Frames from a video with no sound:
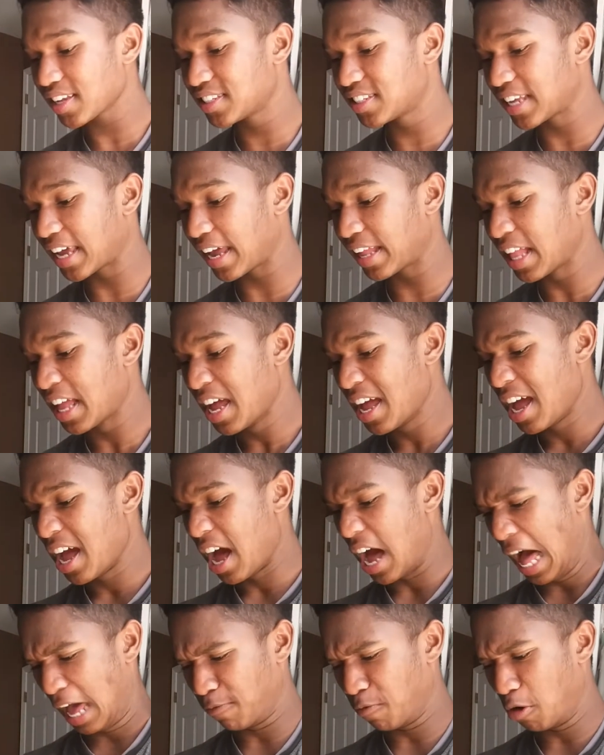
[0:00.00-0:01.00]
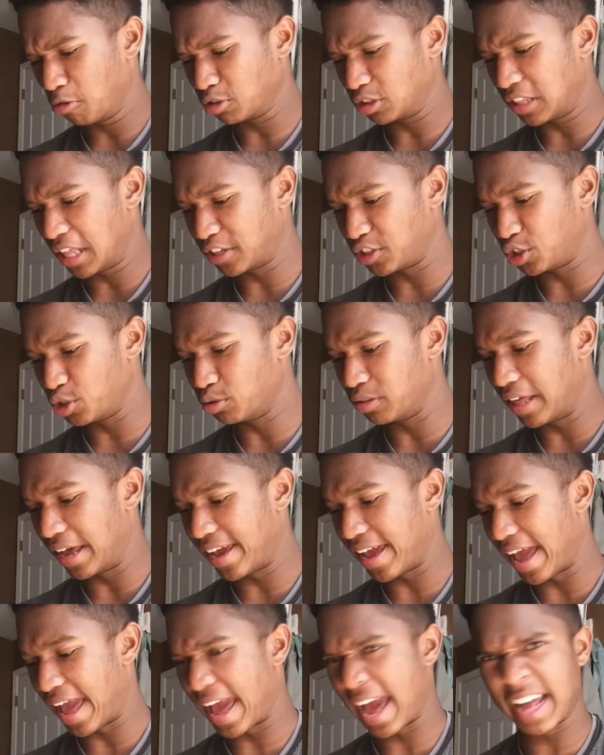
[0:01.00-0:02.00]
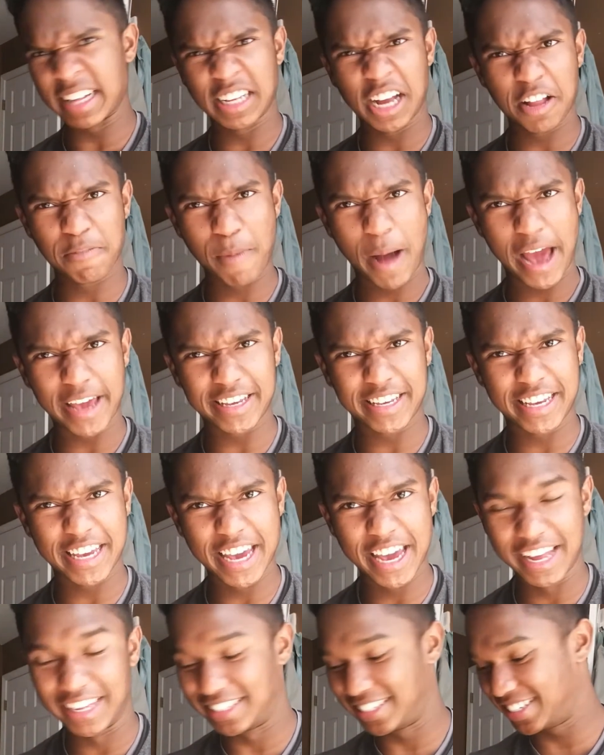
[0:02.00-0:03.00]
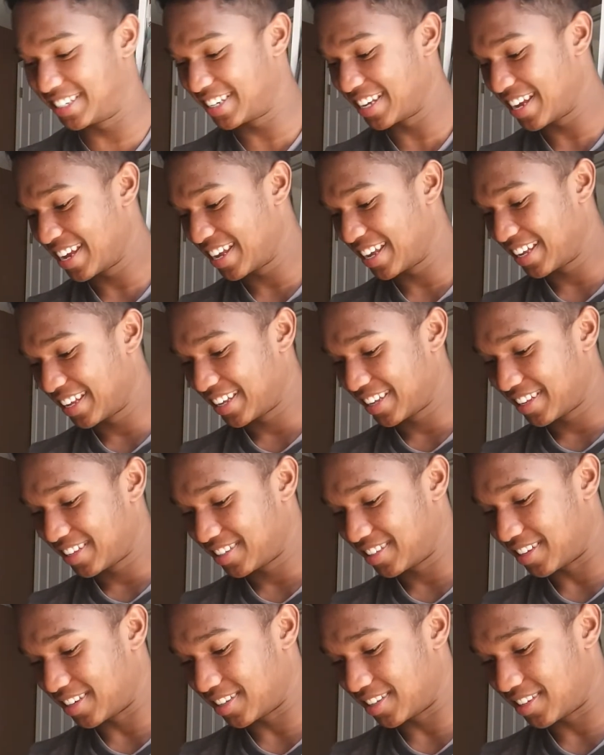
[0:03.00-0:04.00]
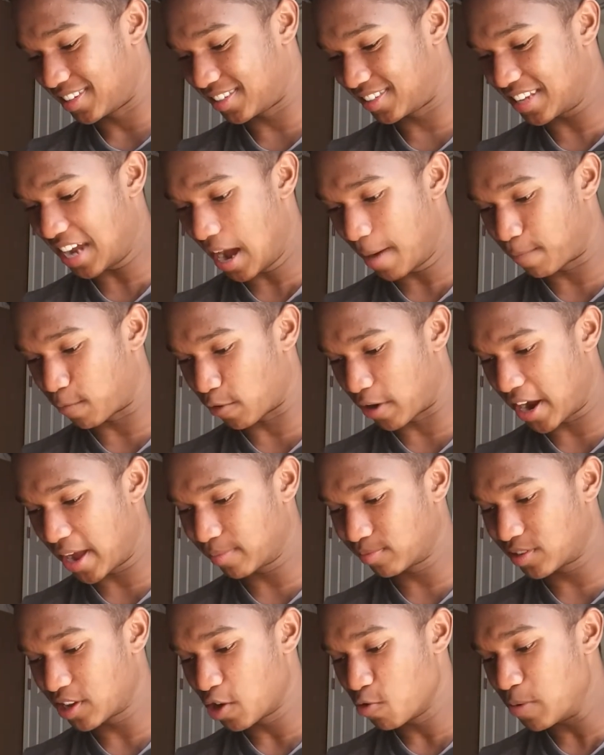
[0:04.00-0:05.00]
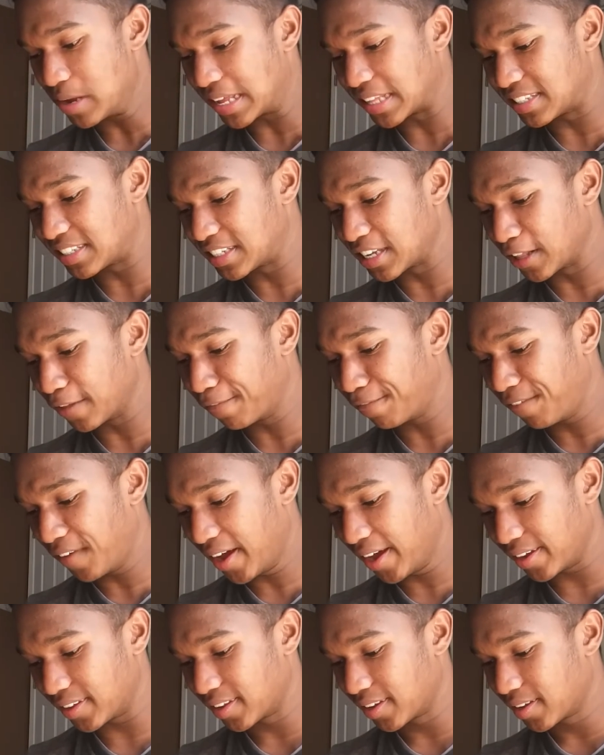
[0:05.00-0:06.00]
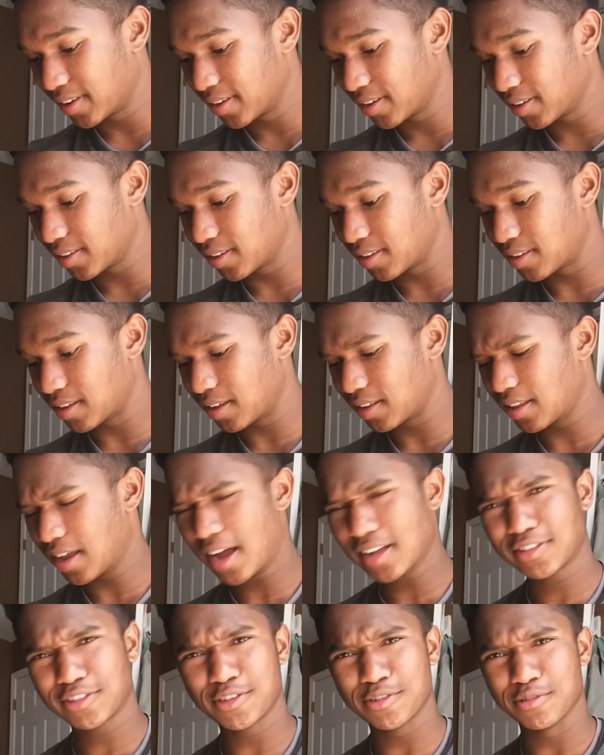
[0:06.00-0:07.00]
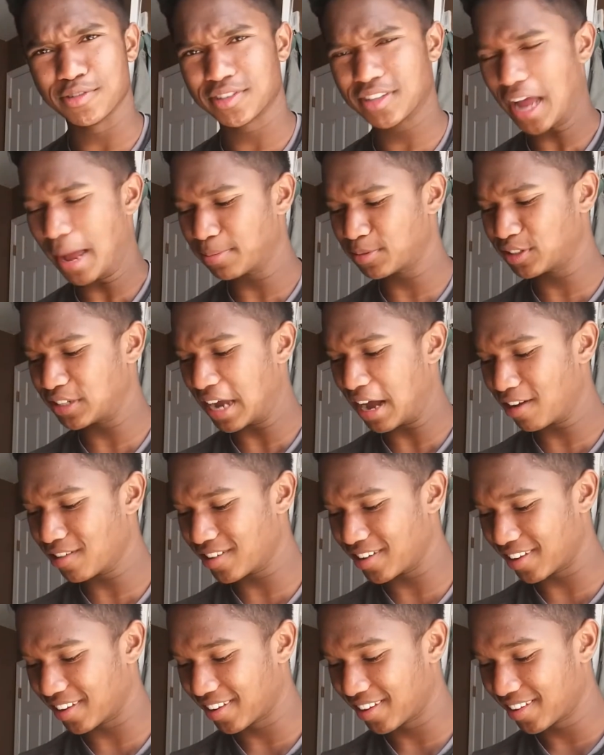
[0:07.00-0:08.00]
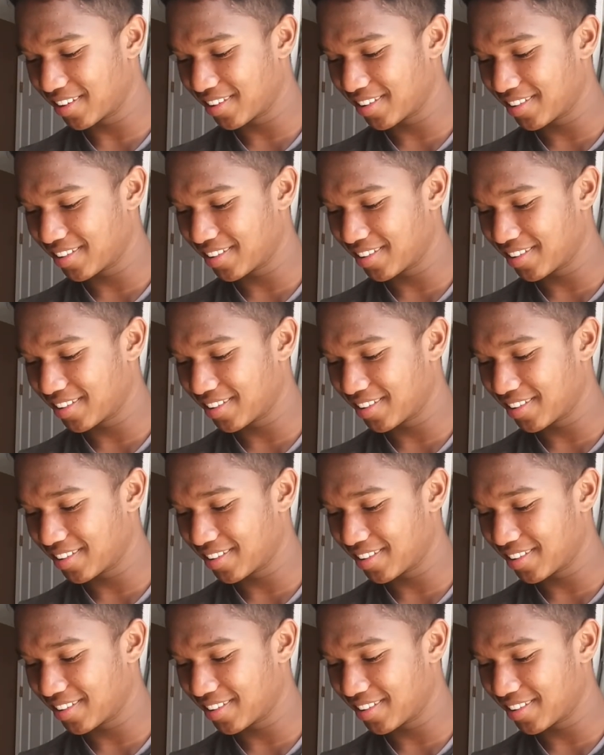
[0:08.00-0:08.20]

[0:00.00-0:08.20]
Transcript: Saying, I won't let you lay a hand on my kids. He says, Stop, Grams, we can still fight. Natsu, stop shouting.